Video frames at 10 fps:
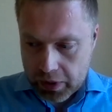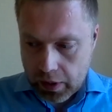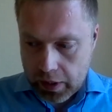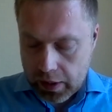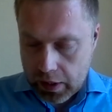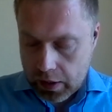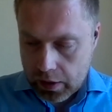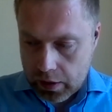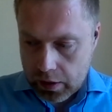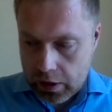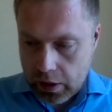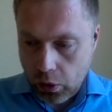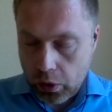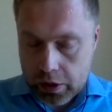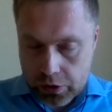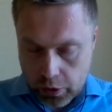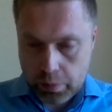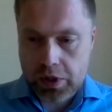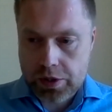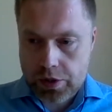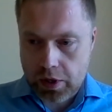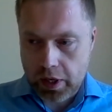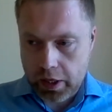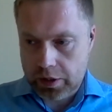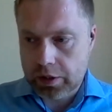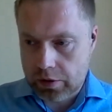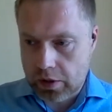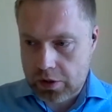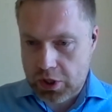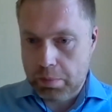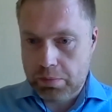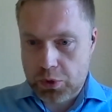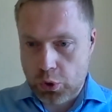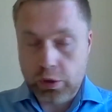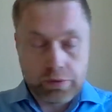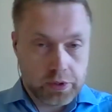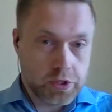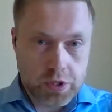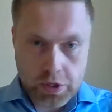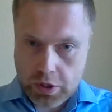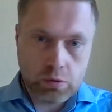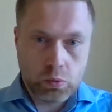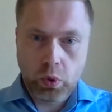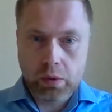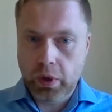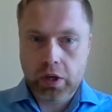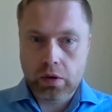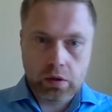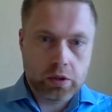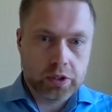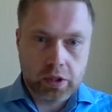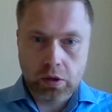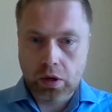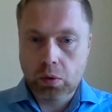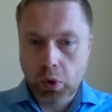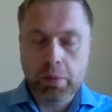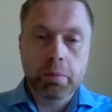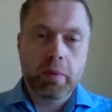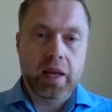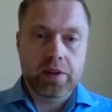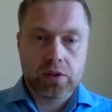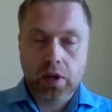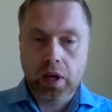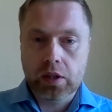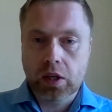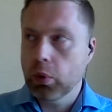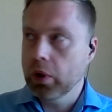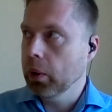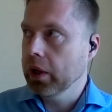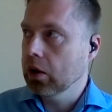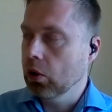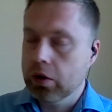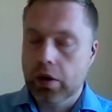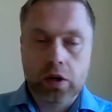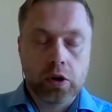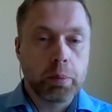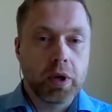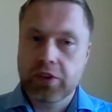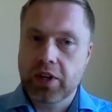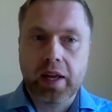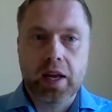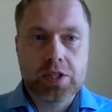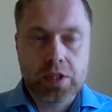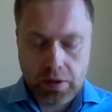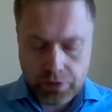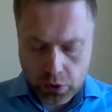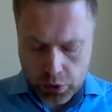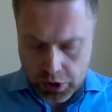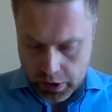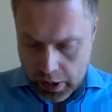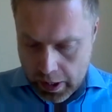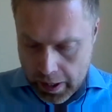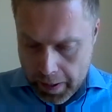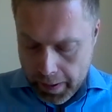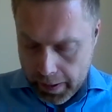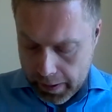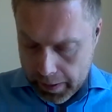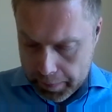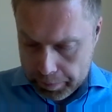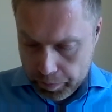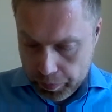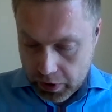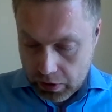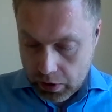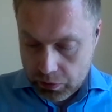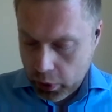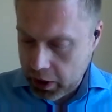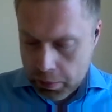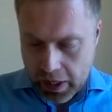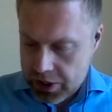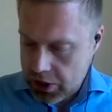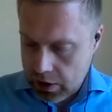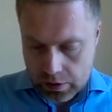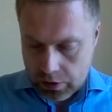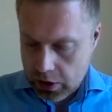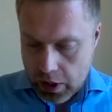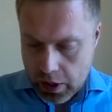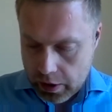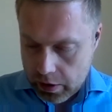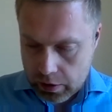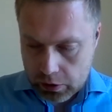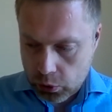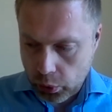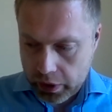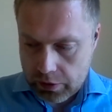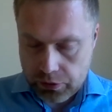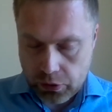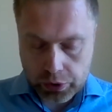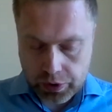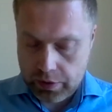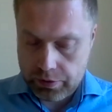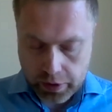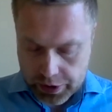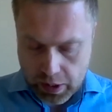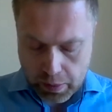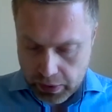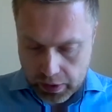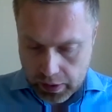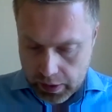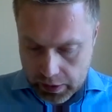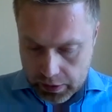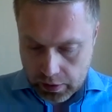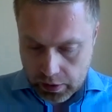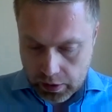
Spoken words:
I think in the longer term, it's clear that some sort of decision, one way or another, will be made. And if we look a couple of decades in the future, if we imagine the year 2040, for example, and